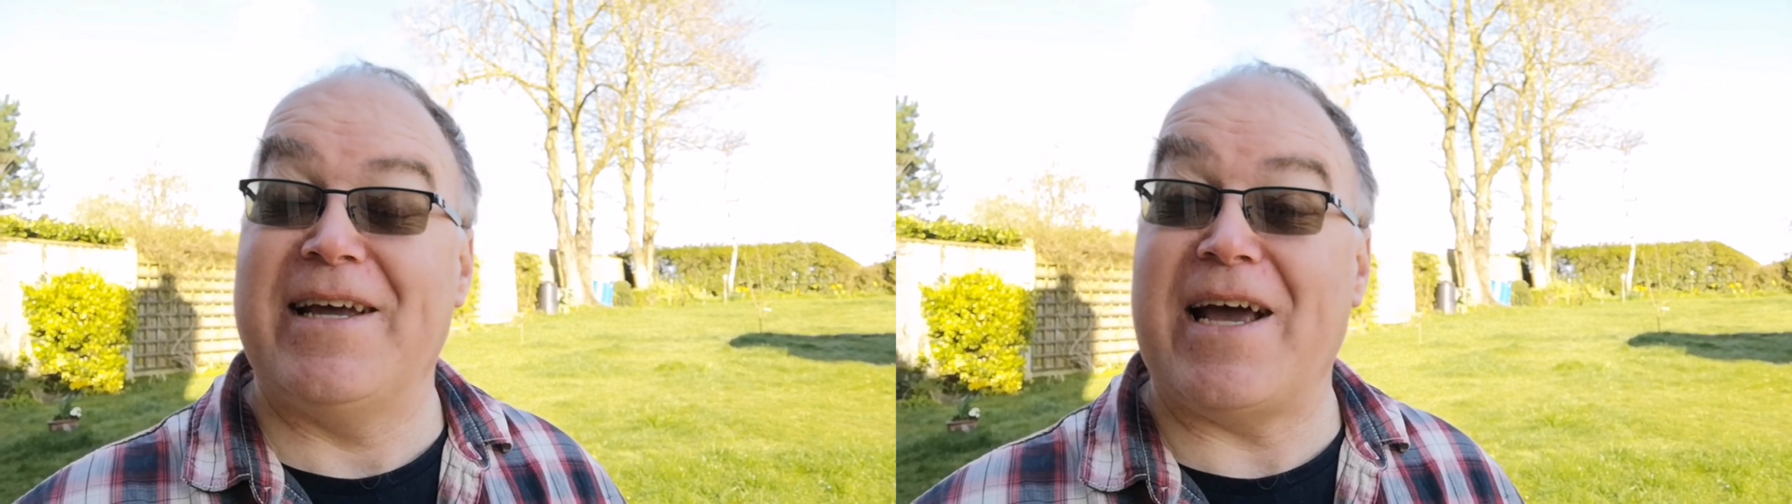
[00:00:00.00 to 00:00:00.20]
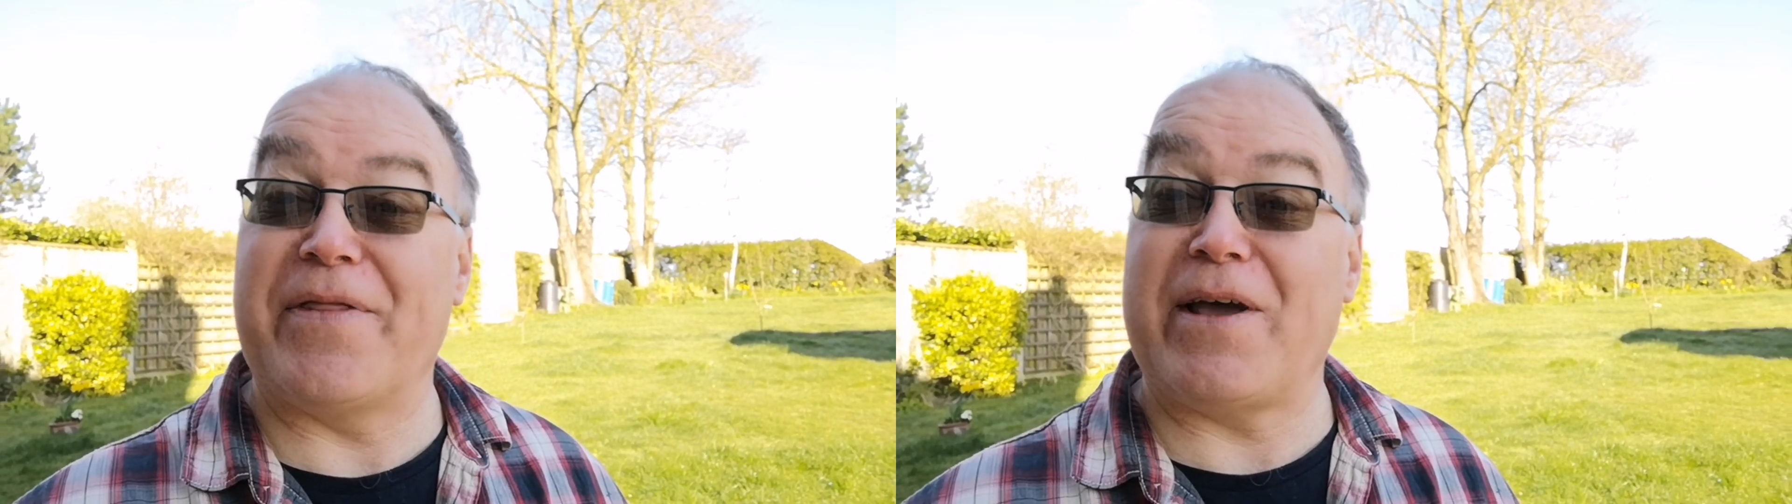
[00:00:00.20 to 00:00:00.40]

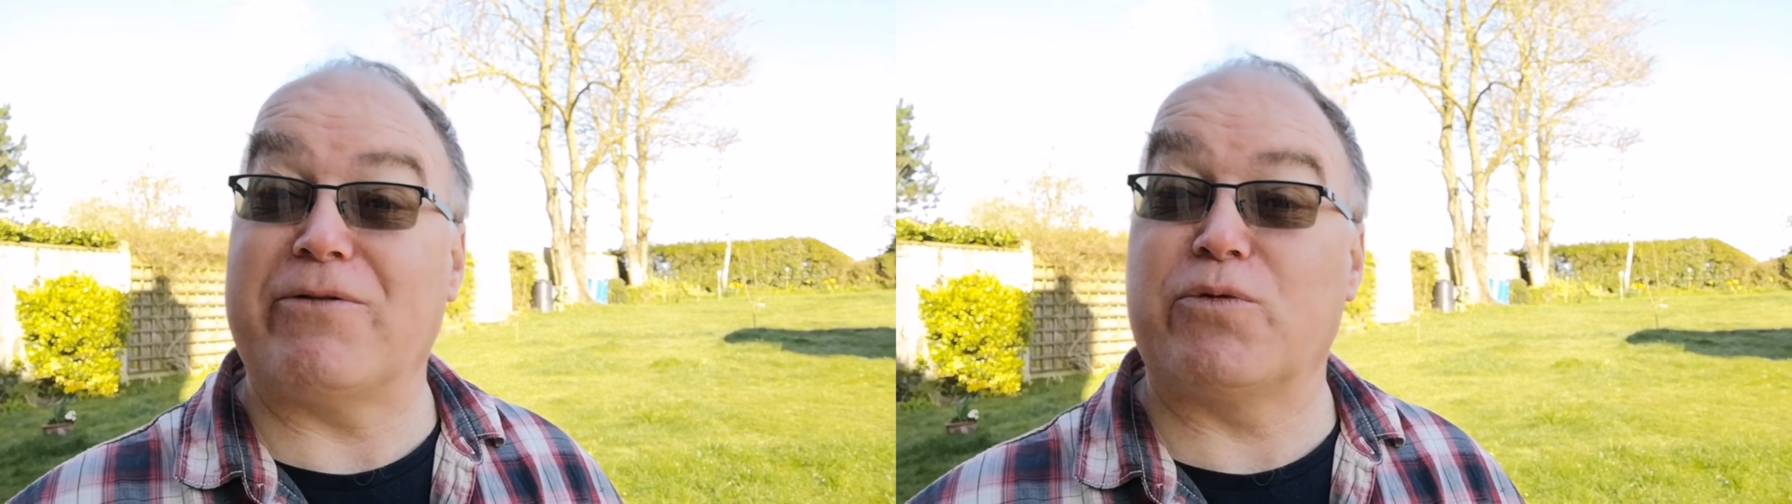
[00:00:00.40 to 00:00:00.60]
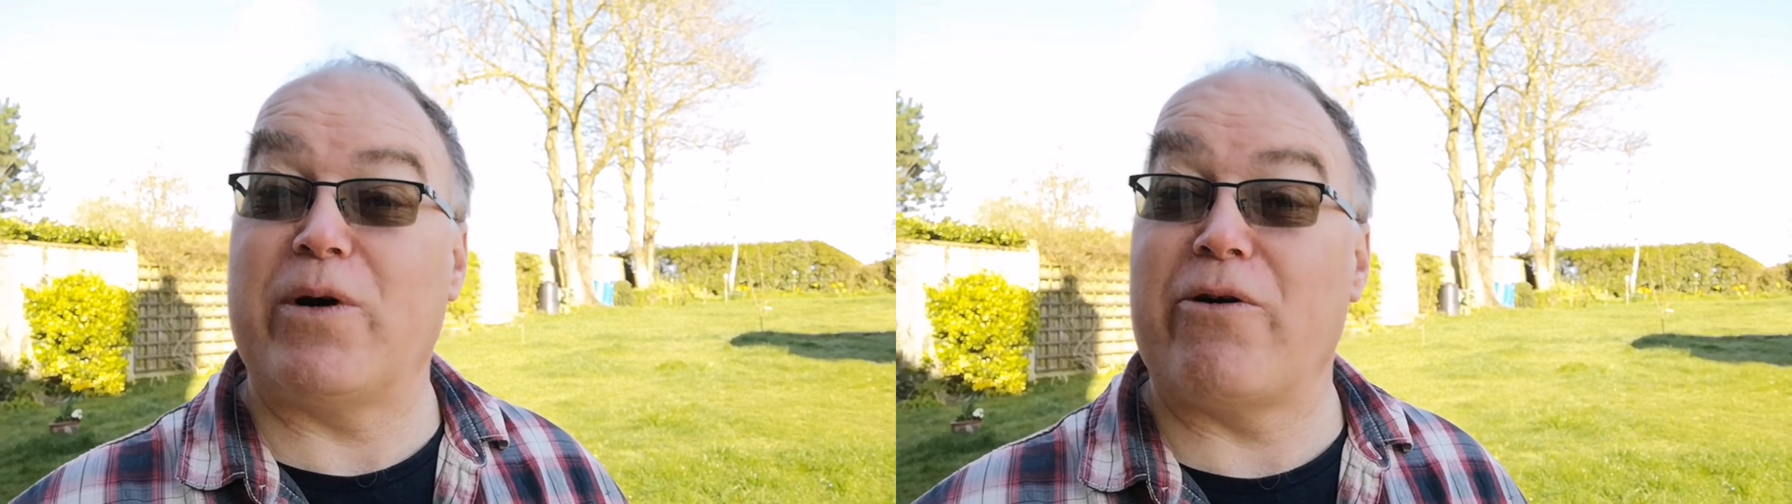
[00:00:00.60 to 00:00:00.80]
And that
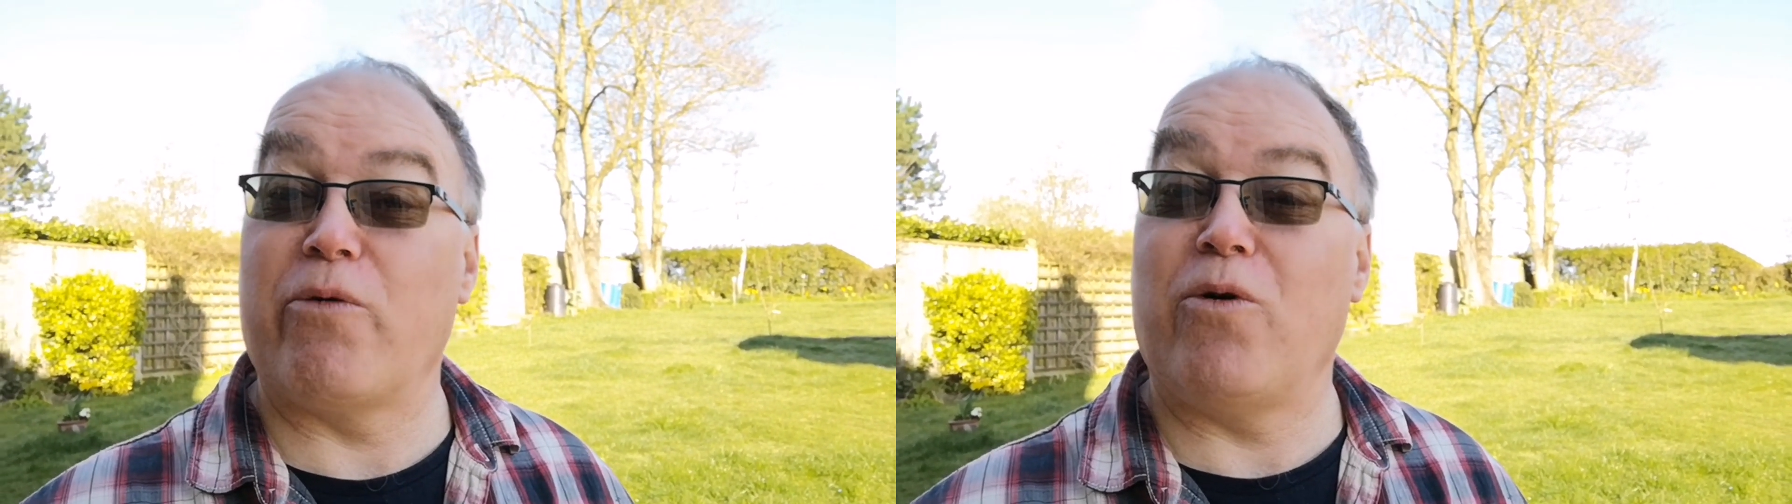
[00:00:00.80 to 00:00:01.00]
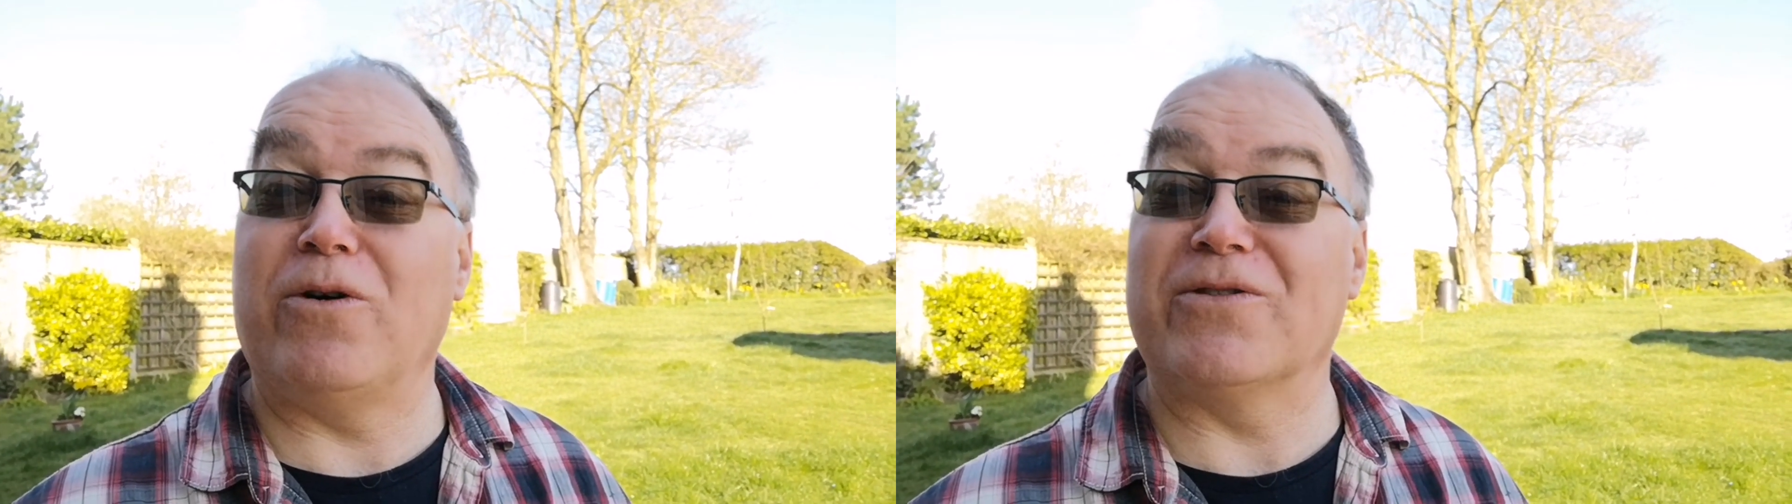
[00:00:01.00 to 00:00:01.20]
was where I
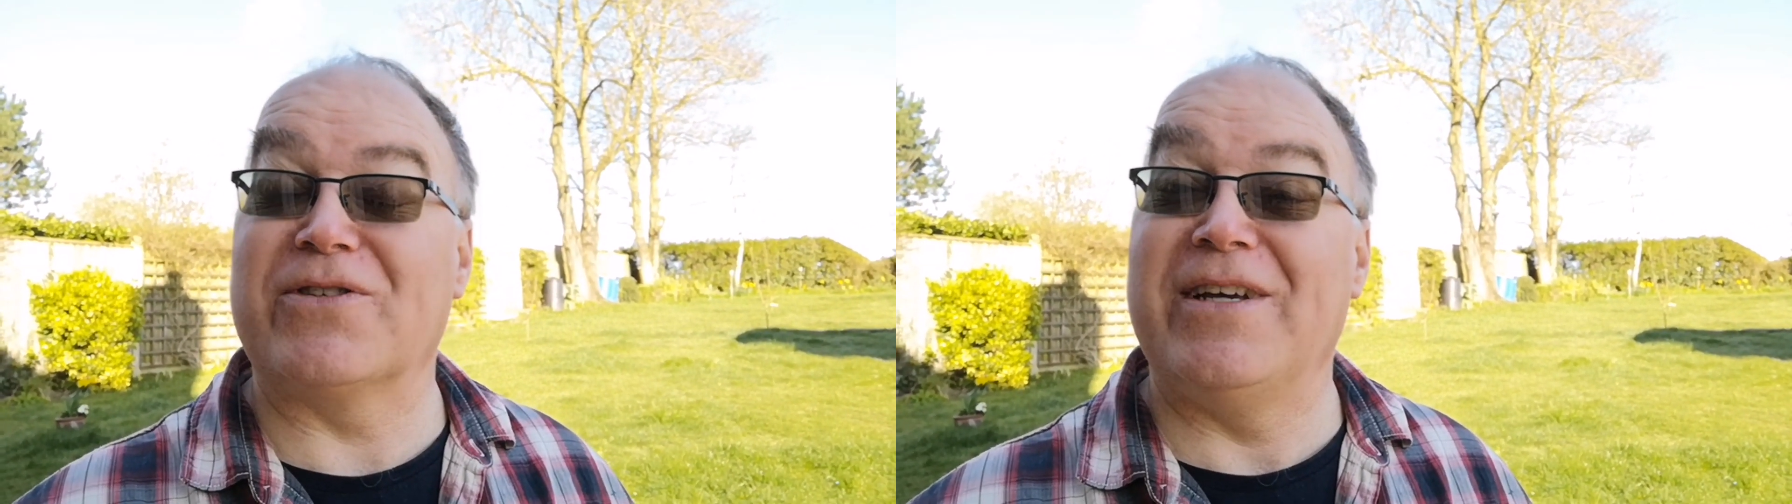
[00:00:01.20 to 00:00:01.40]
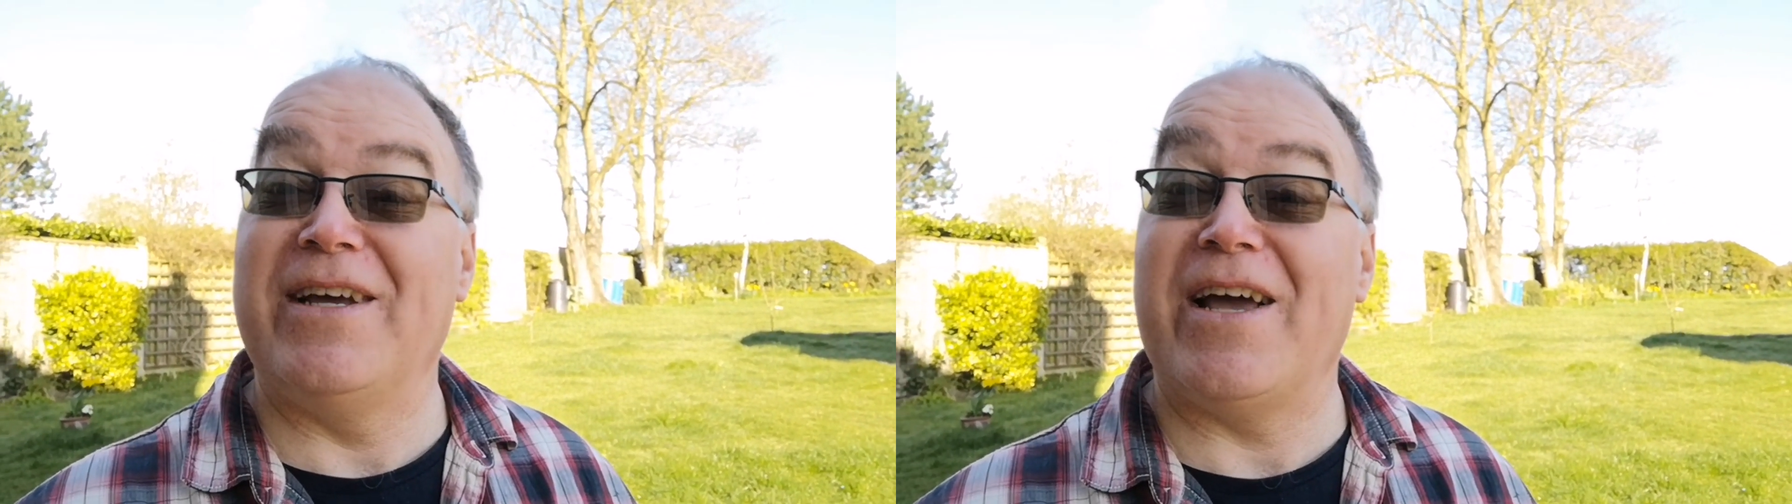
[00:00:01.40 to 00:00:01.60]
was